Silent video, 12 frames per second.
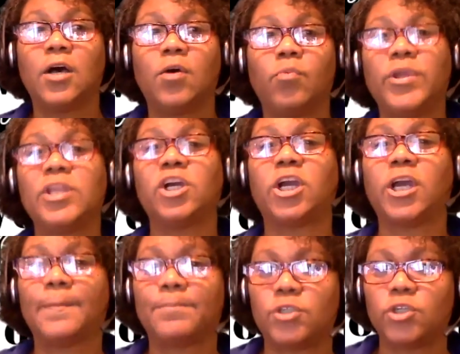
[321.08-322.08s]
we look
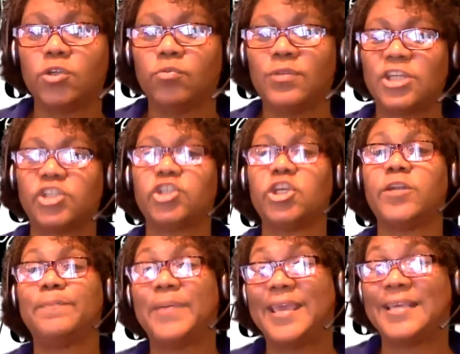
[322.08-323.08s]
up to, that
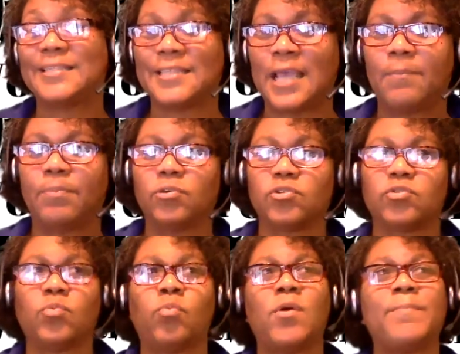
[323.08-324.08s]
should be examples.
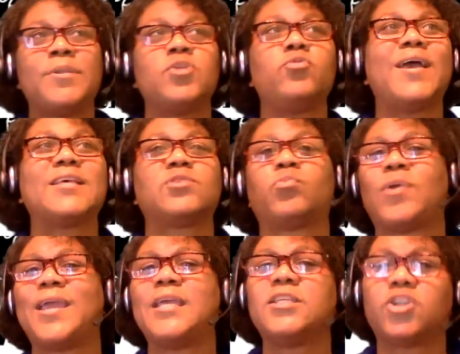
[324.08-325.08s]
The woman who has
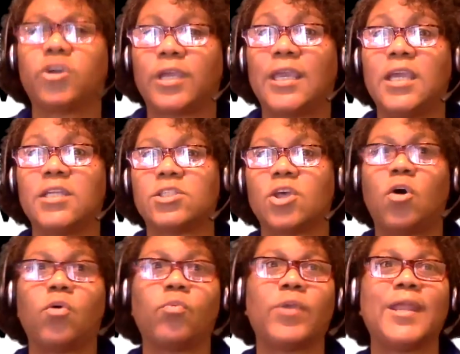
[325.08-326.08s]
raised her kids
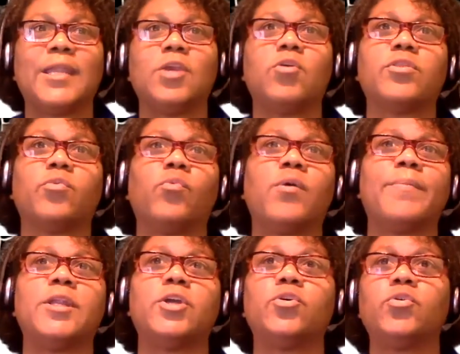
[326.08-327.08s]
already, or the
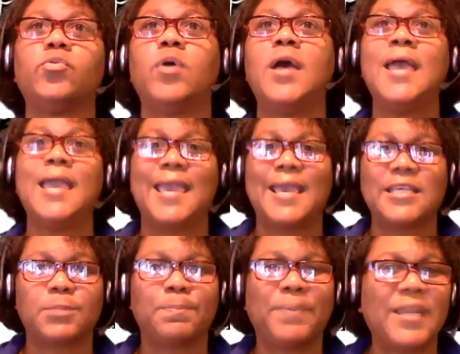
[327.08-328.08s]
woman who
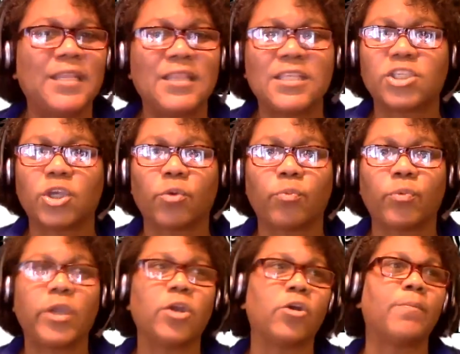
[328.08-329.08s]
has been in this
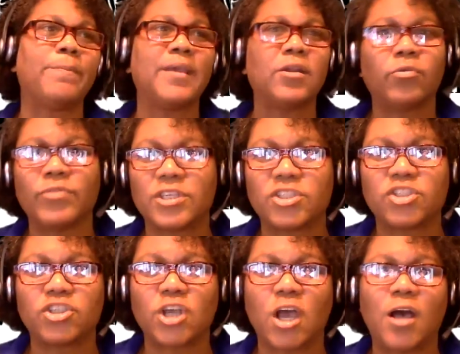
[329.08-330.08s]
career or been on this
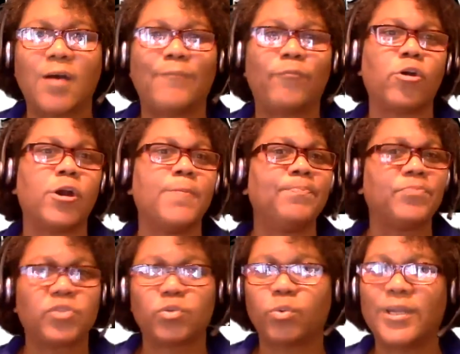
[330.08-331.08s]
job for
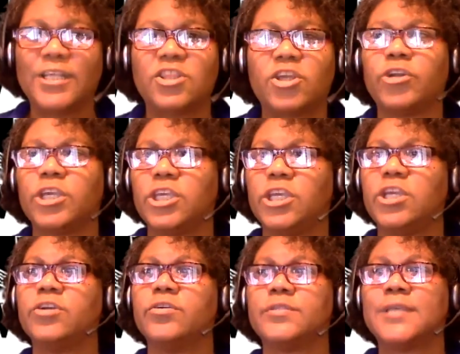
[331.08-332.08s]
20, 30
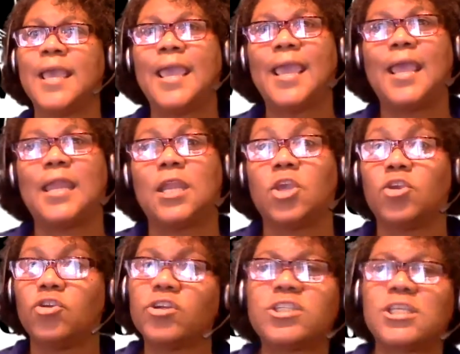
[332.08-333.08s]
years. And
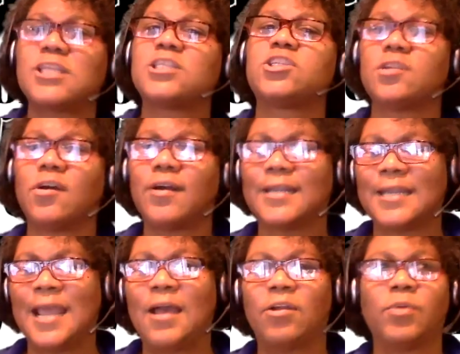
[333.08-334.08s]
you're just starting
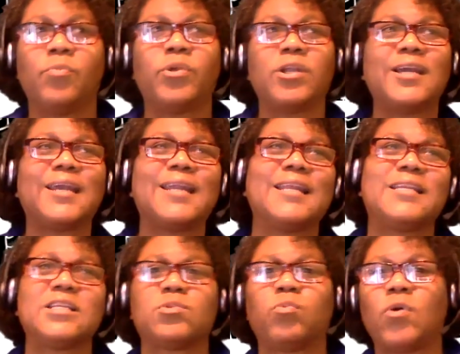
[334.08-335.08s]
out, and we're looking at
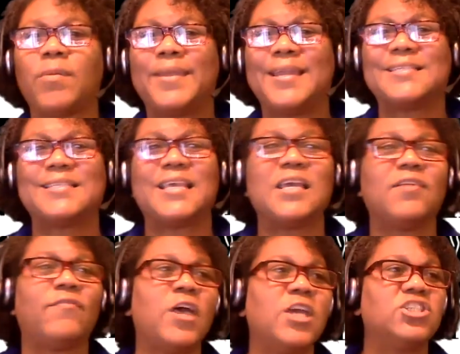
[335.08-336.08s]
this woman as
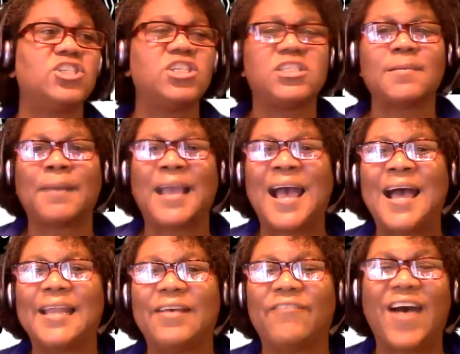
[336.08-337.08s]
if she's some
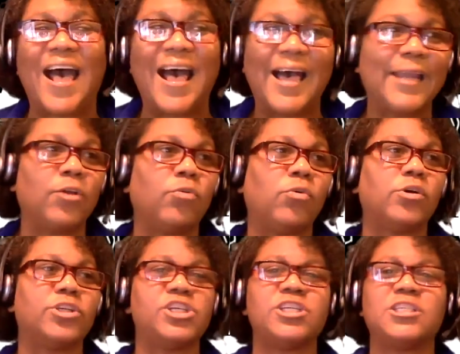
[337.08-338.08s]
kind of idol,
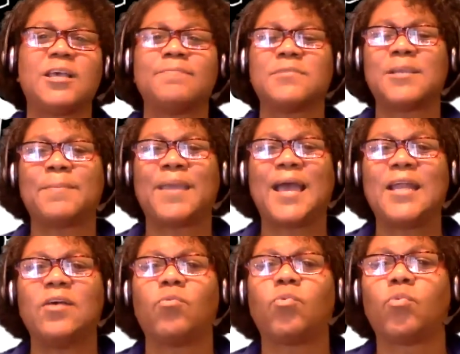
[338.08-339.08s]
or she's some
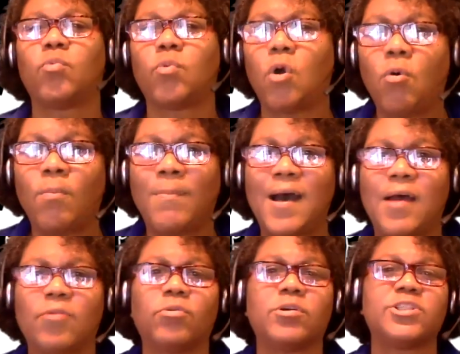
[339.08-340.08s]
kind of role
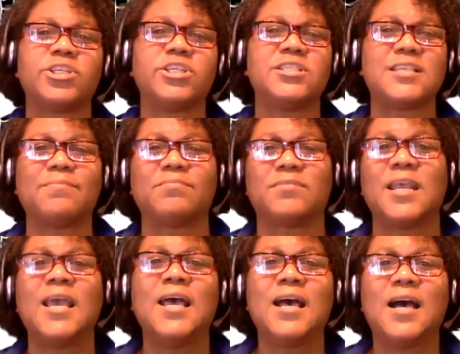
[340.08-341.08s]
model, or she's some
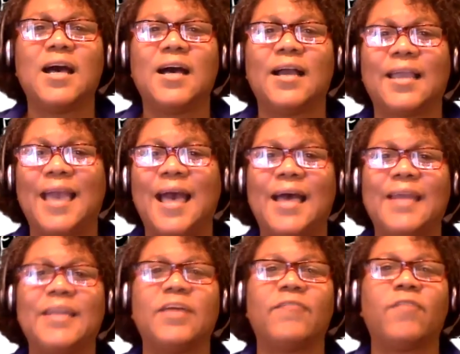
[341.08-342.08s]

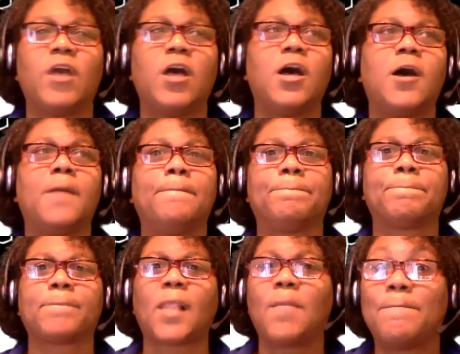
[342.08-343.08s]
kind of
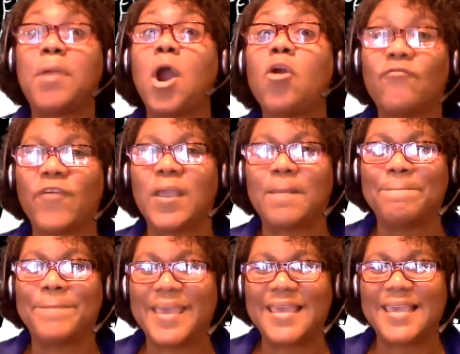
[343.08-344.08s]
perfect
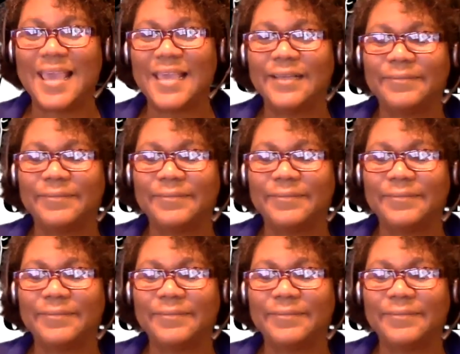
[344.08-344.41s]
being.